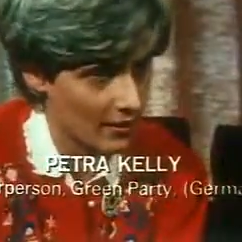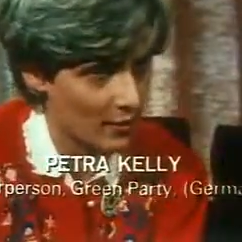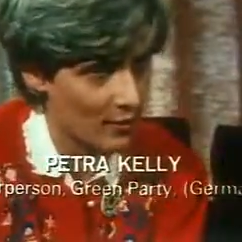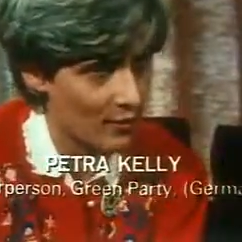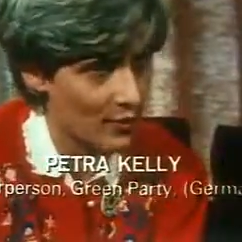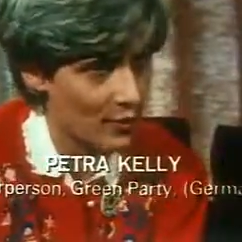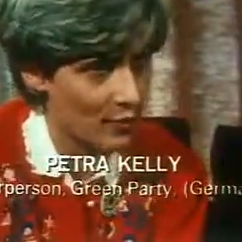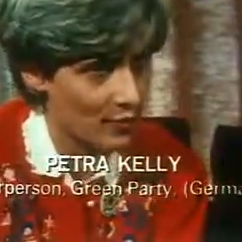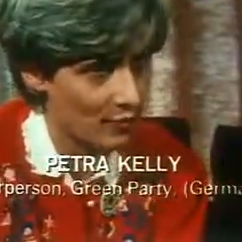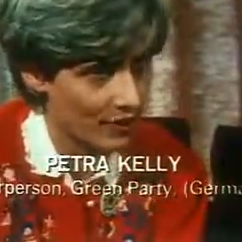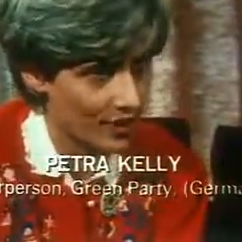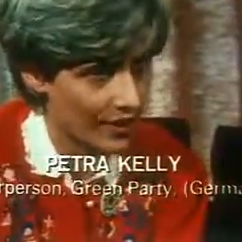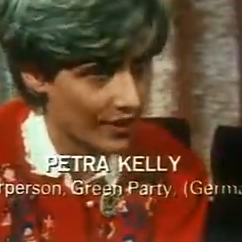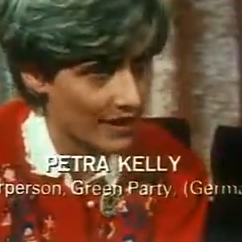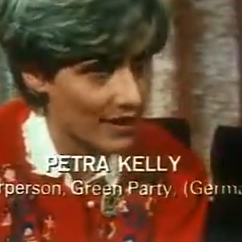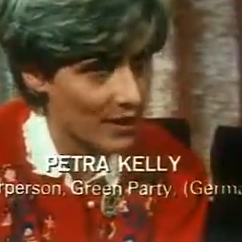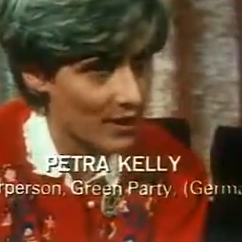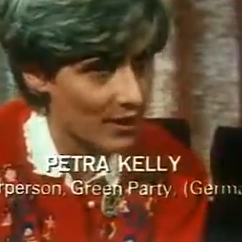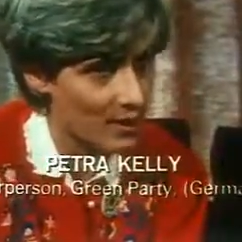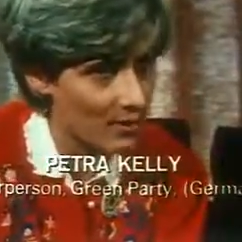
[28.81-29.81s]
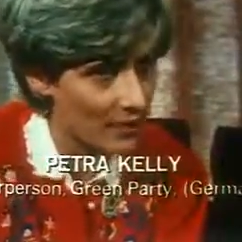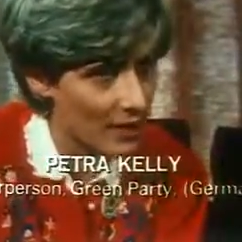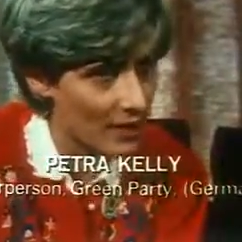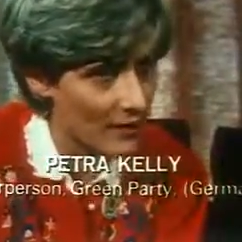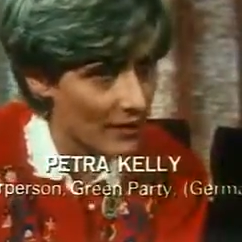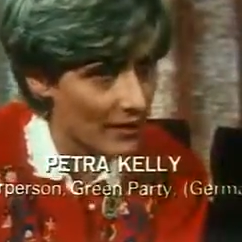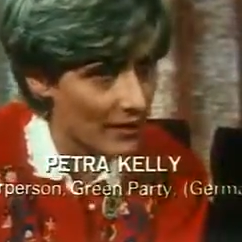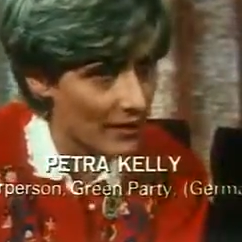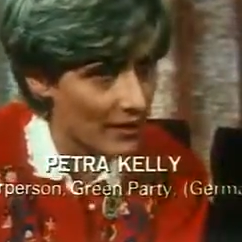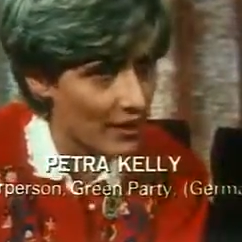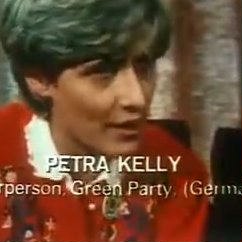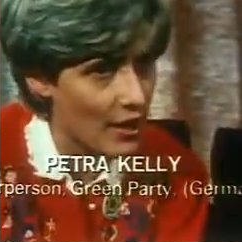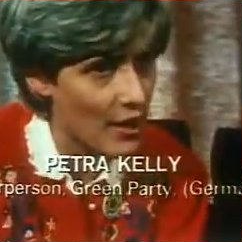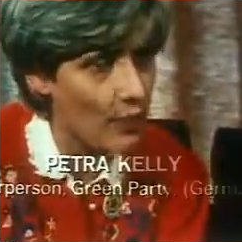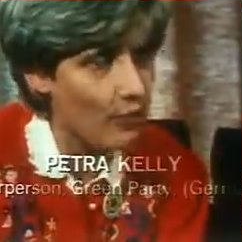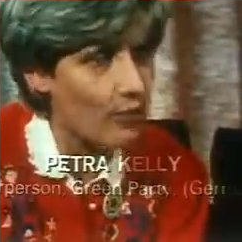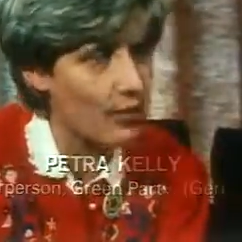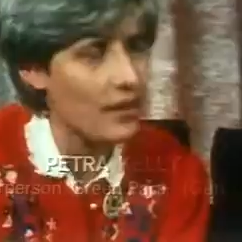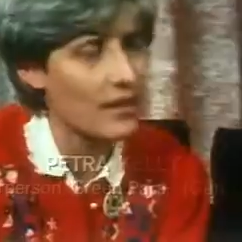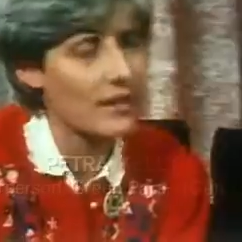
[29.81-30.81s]
Khrushchev-Kennedy agreement,
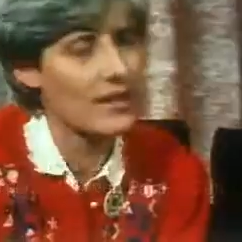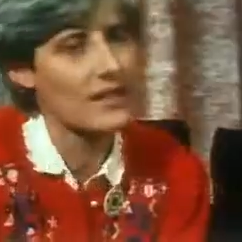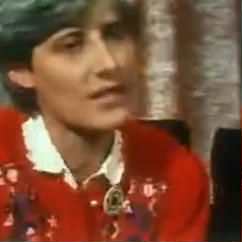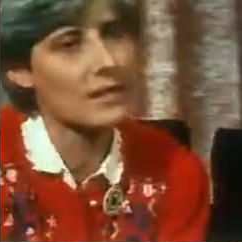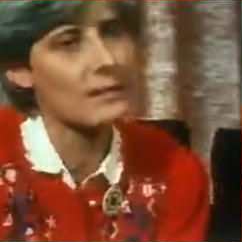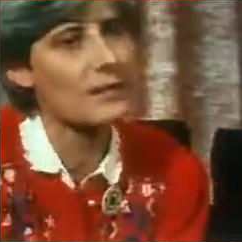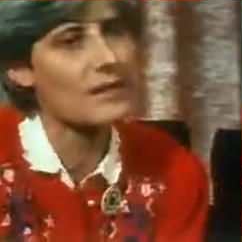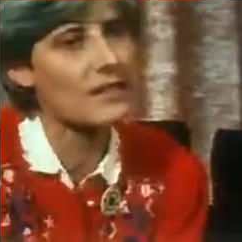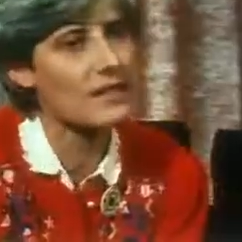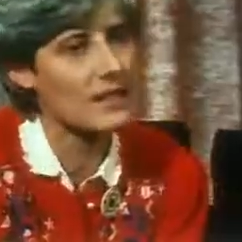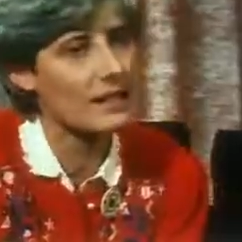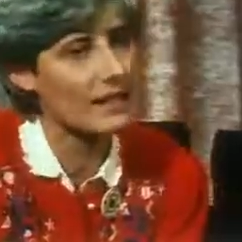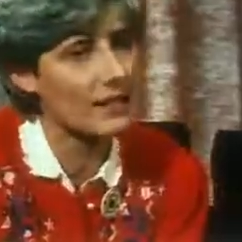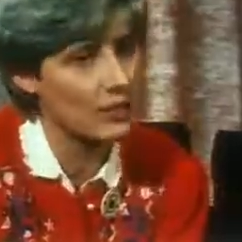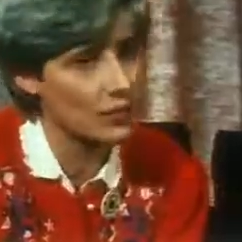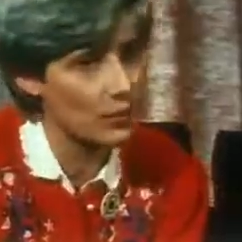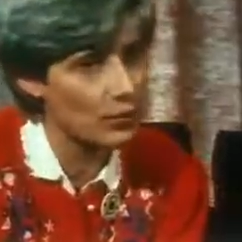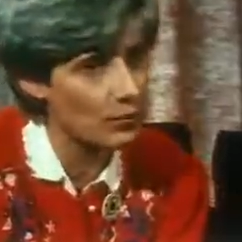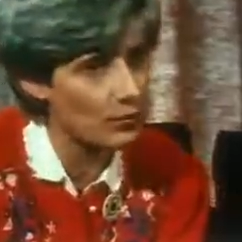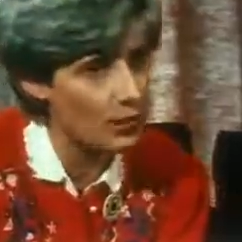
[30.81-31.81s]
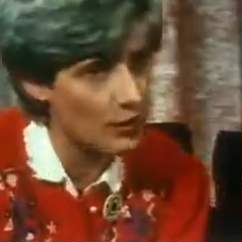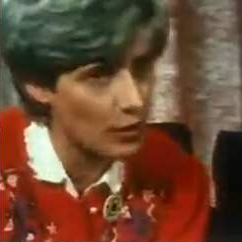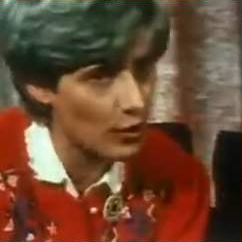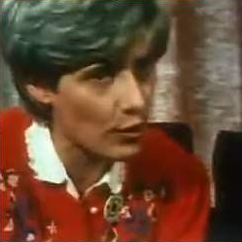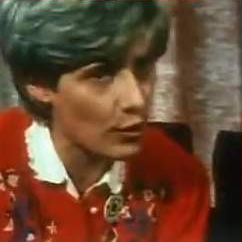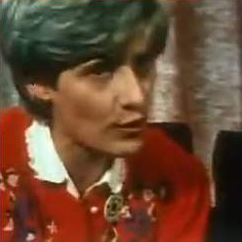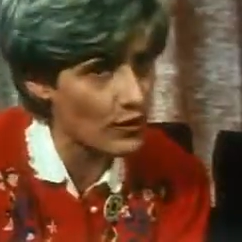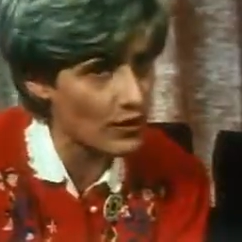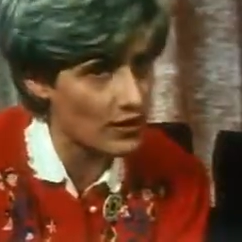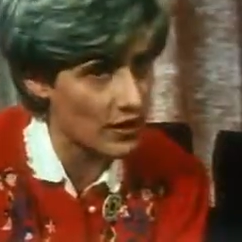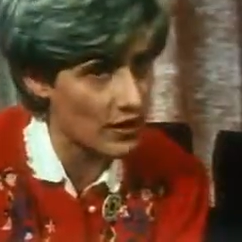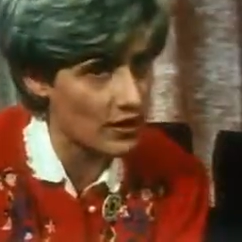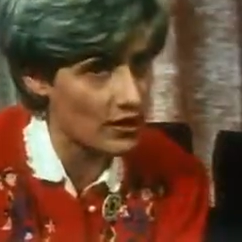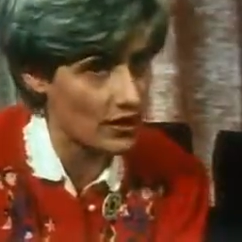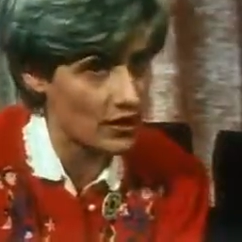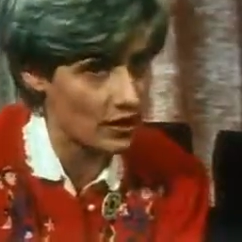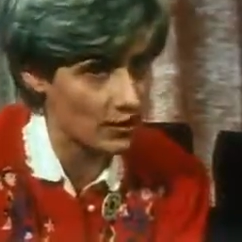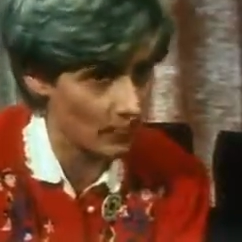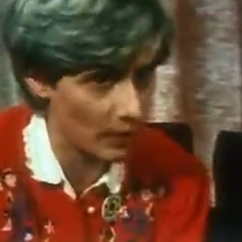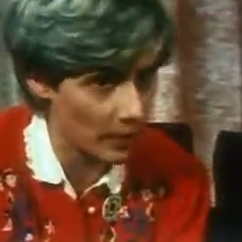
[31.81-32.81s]
where it has been said there should be no
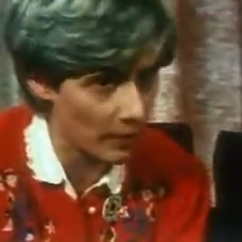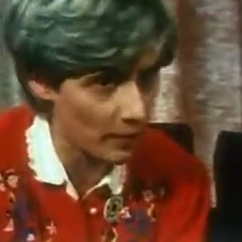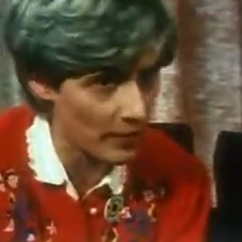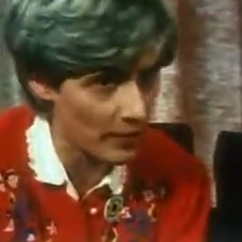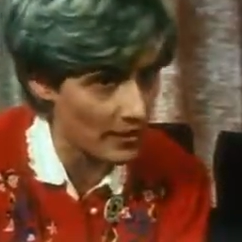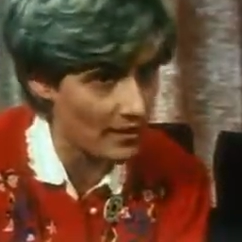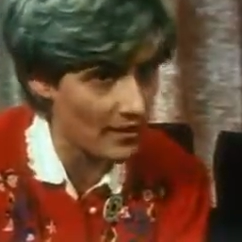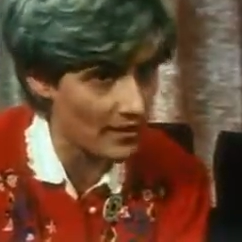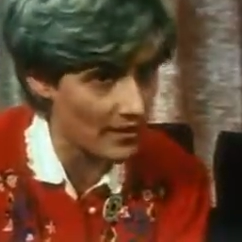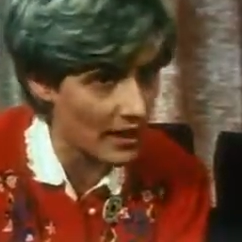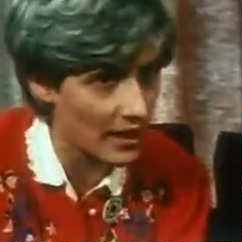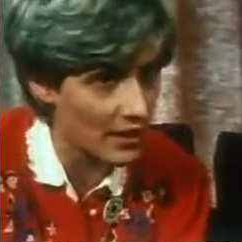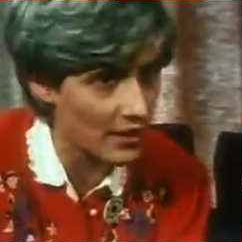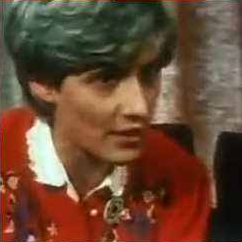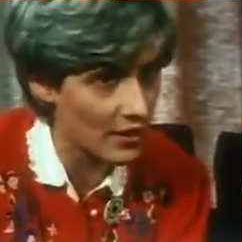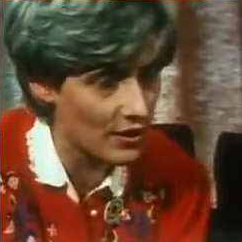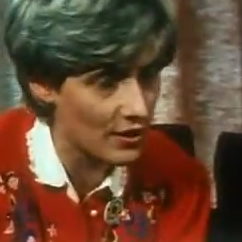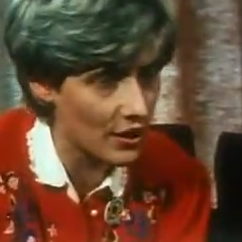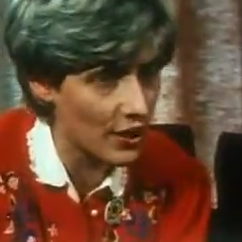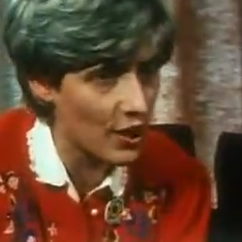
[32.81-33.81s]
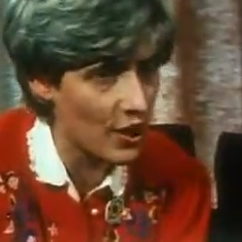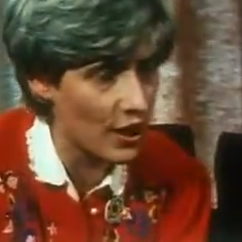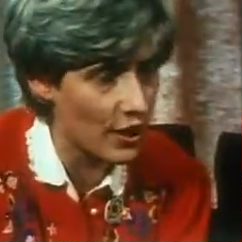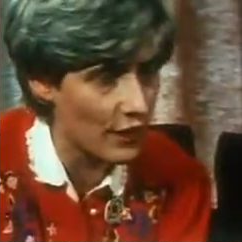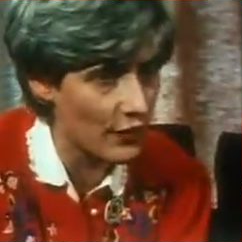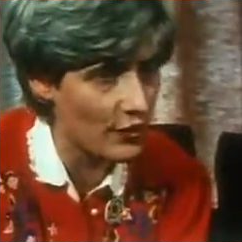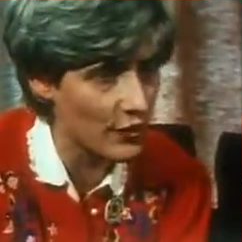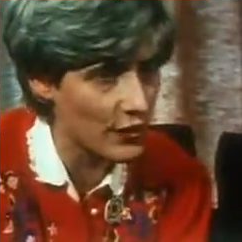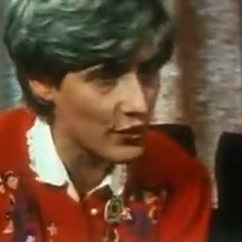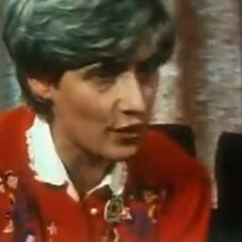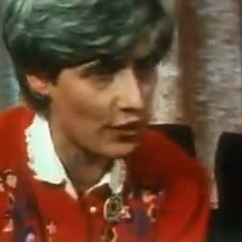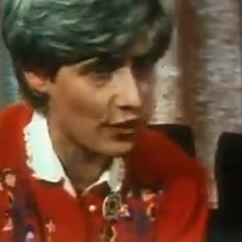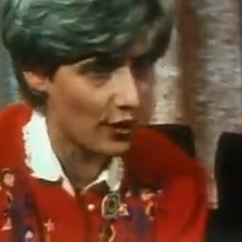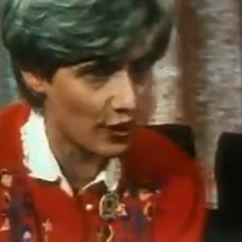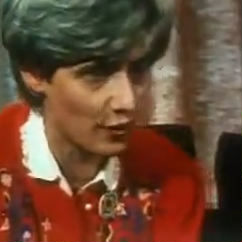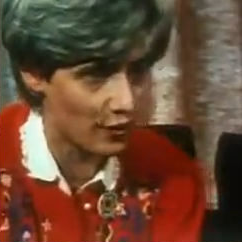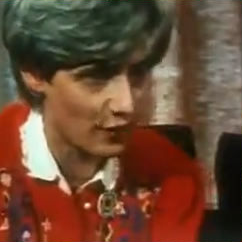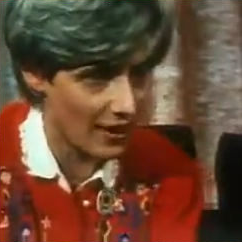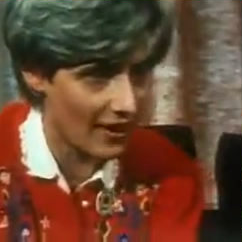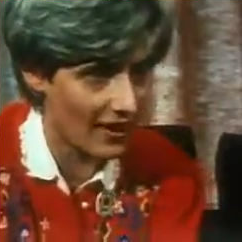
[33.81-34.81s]
such weapons stationed on the
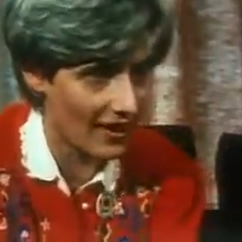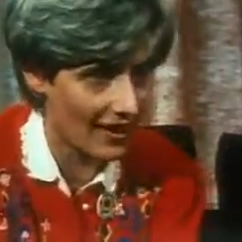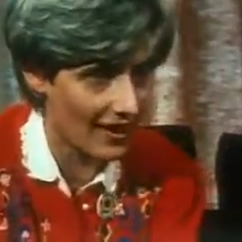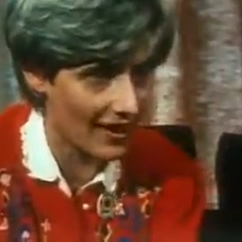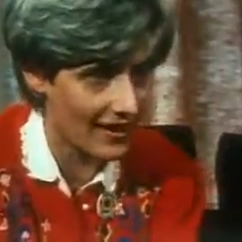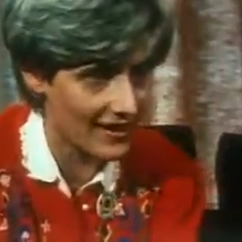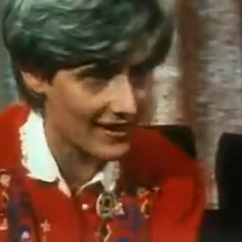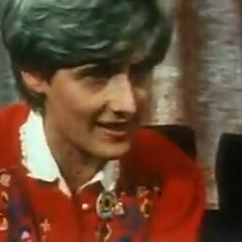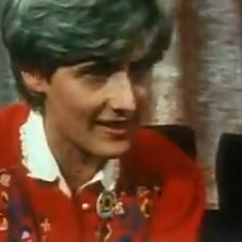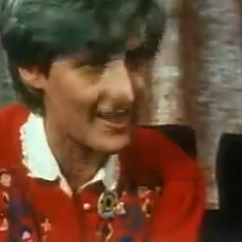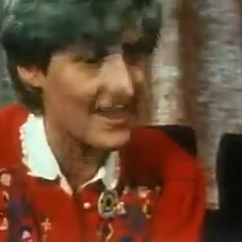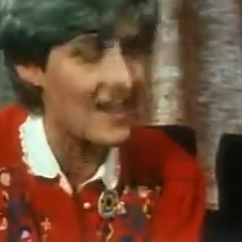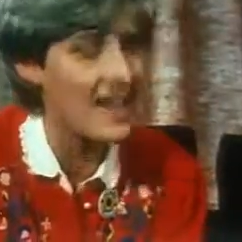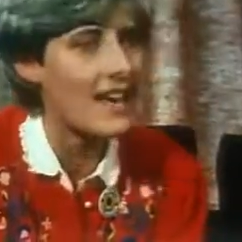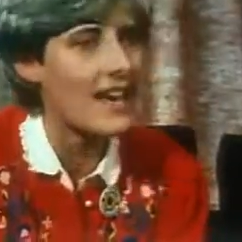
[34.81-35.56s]
soil of allies.